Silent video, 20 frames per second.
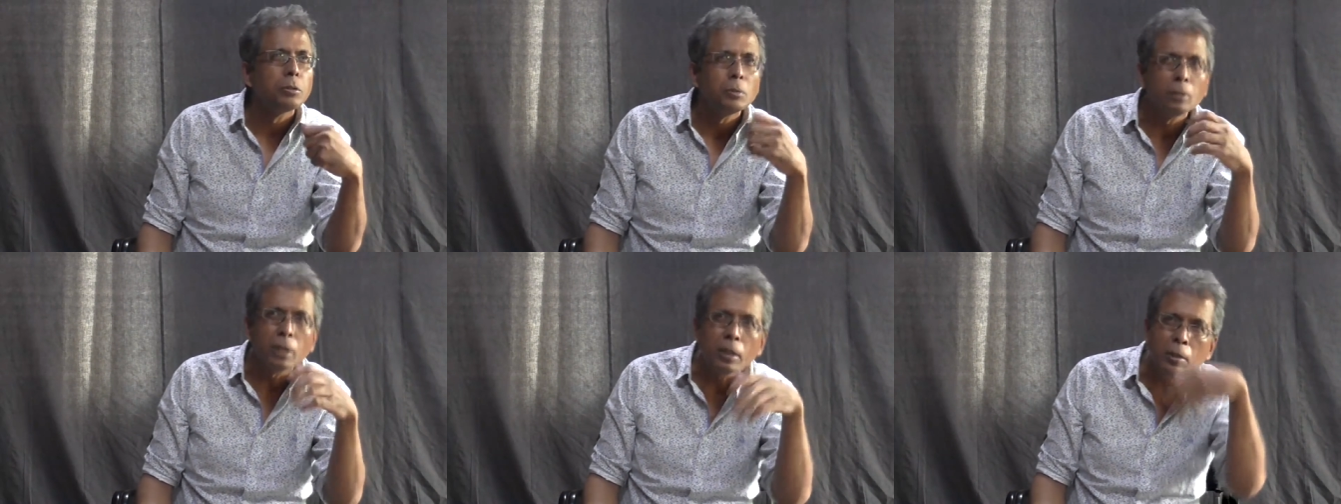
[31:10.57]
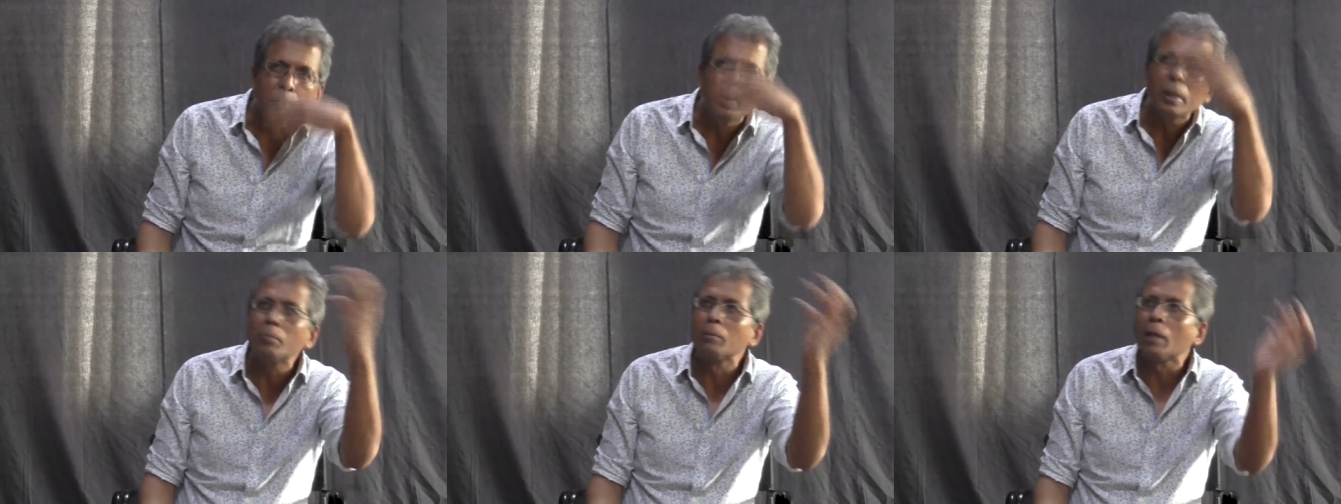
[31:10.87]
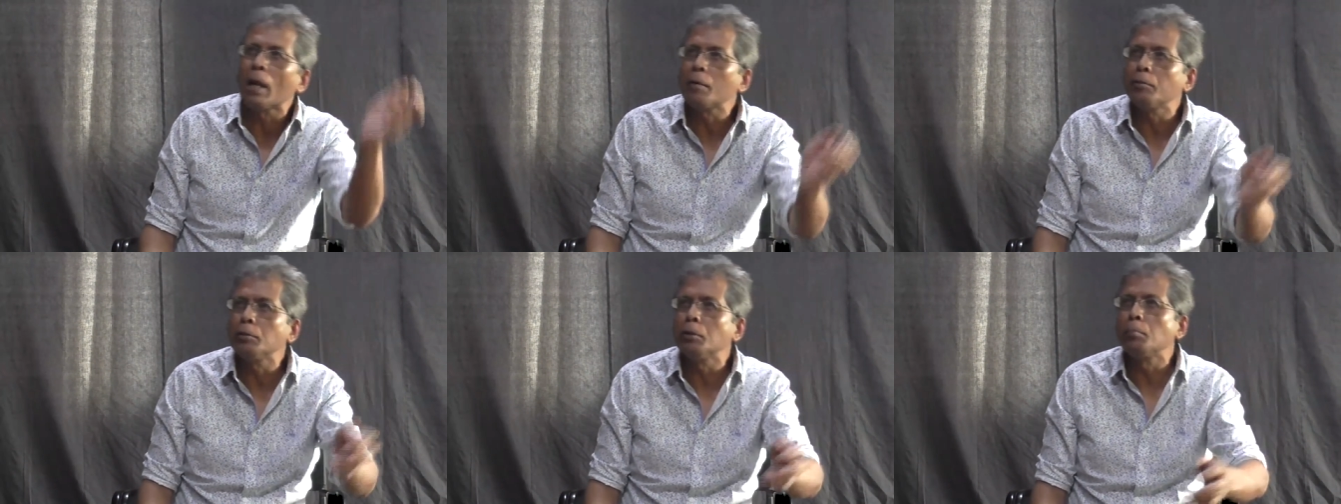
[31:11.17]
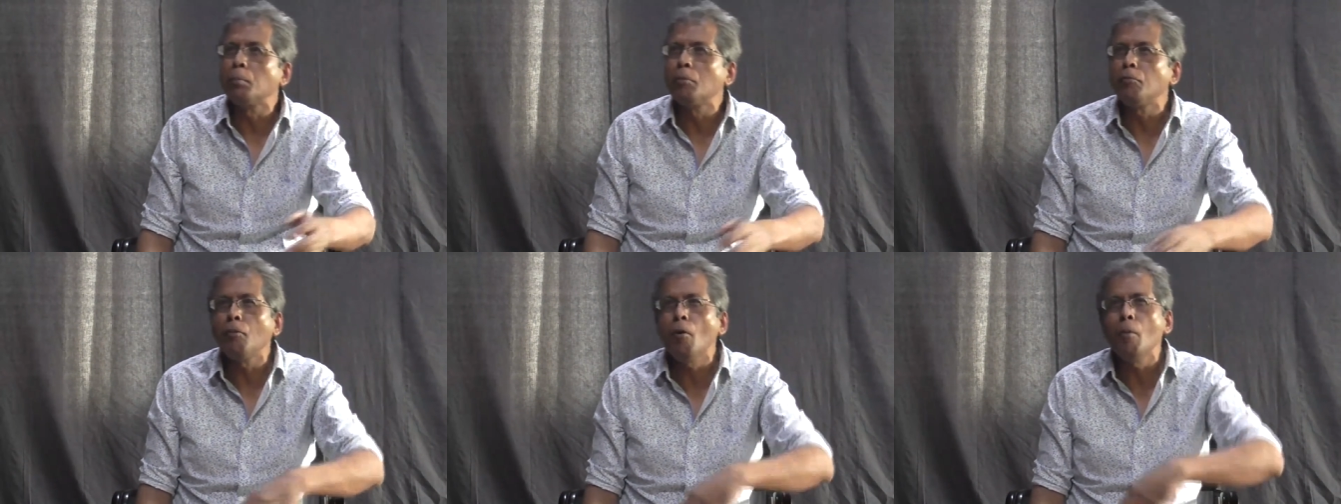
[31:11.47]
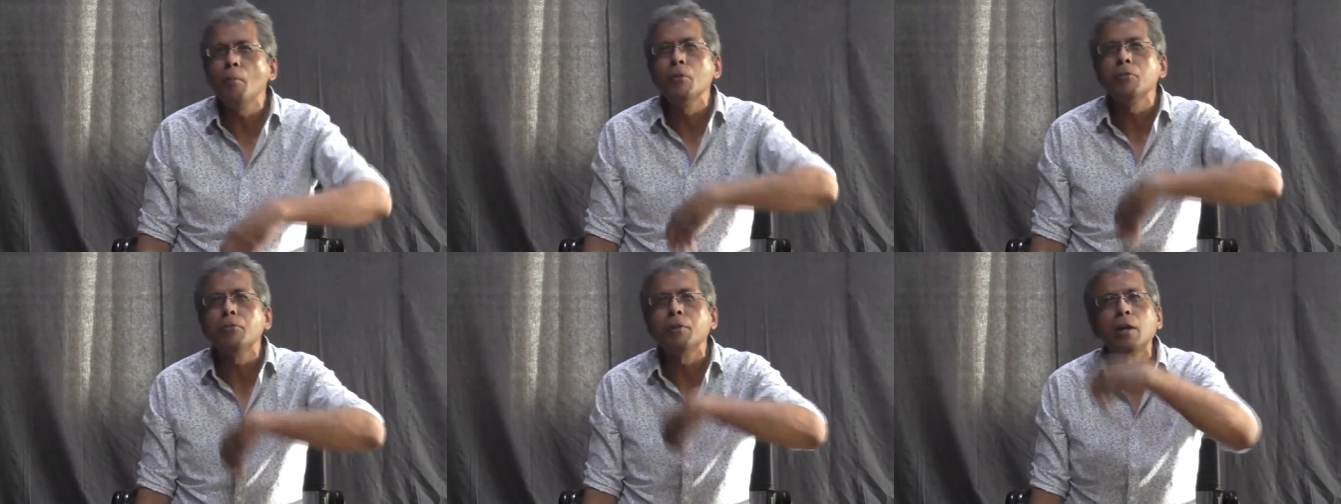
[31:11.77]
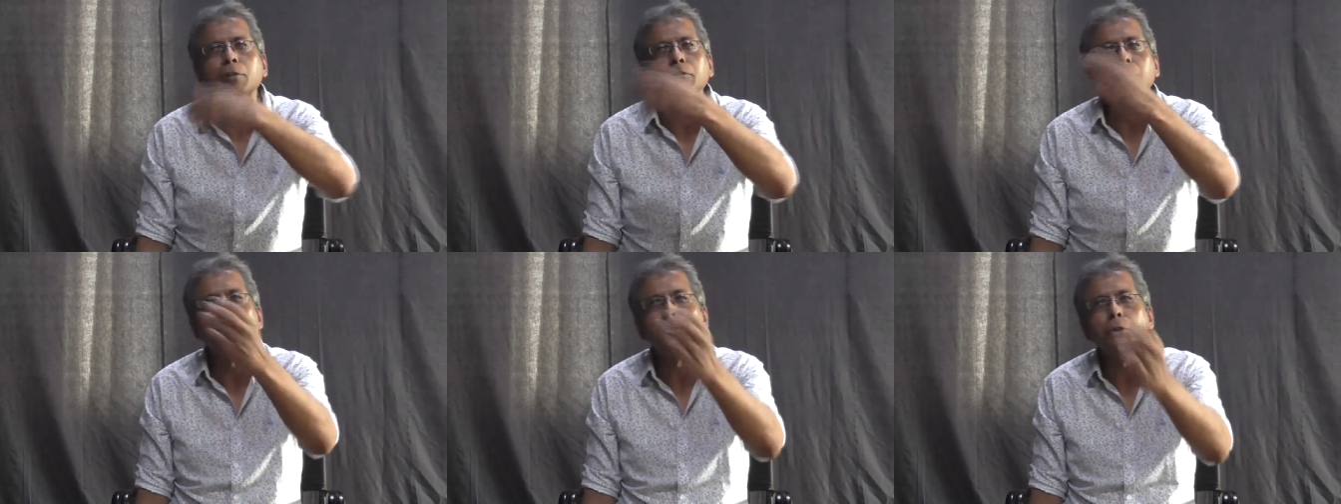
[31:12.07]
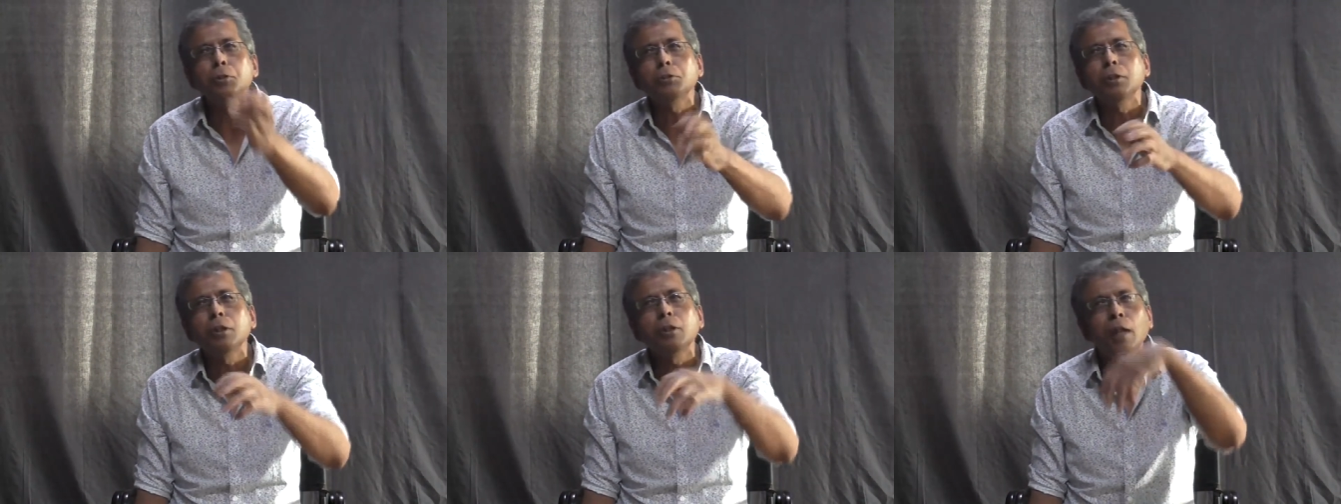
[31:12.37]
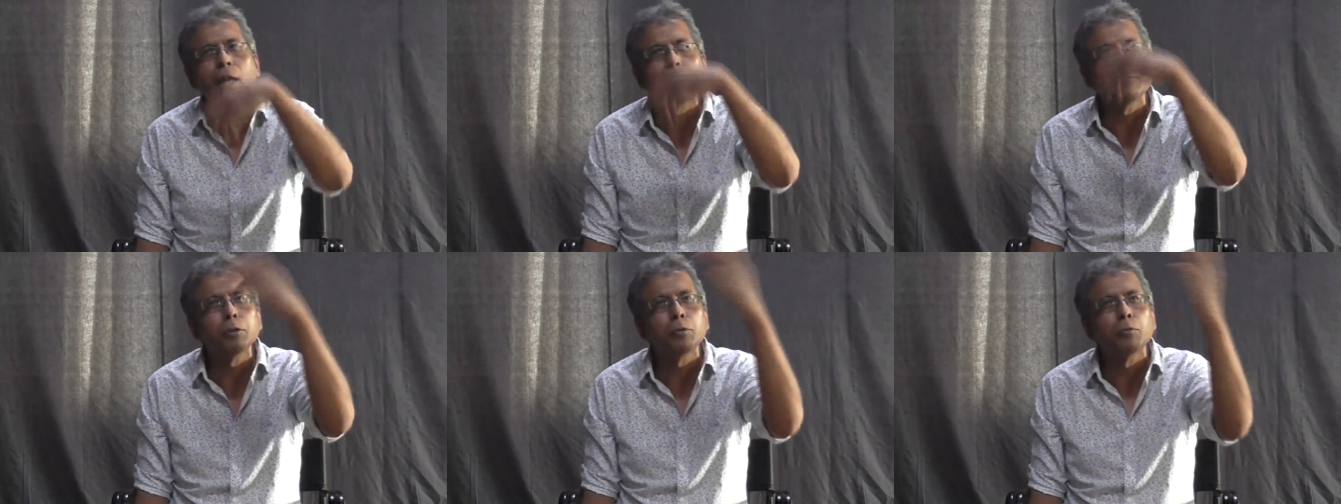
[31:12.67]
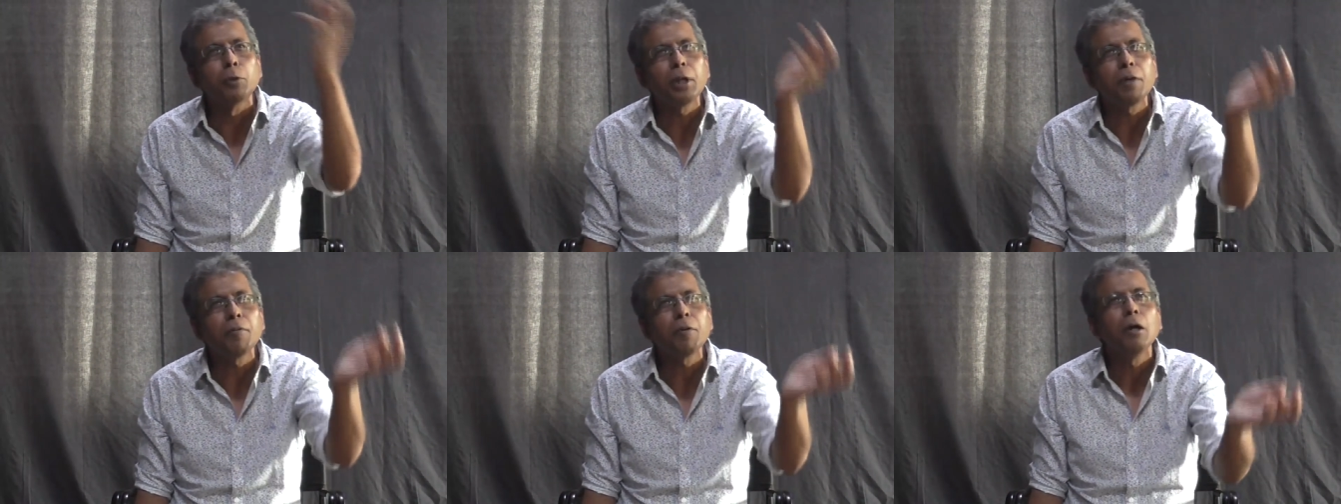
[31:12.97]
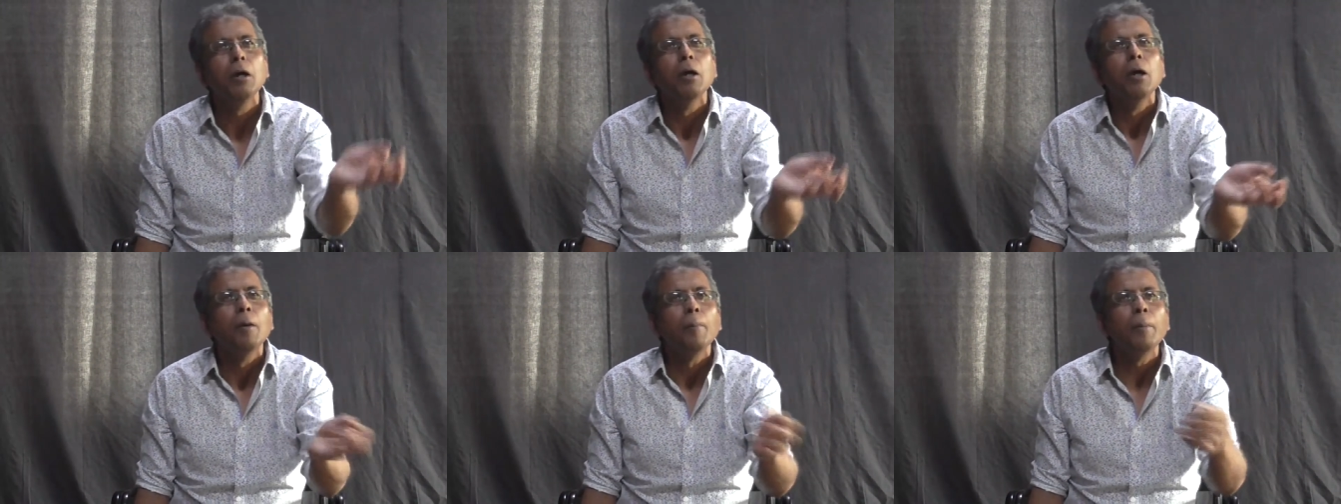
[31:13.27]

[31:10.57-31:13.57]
Then it becomes language of performance, language of music, language of whatever,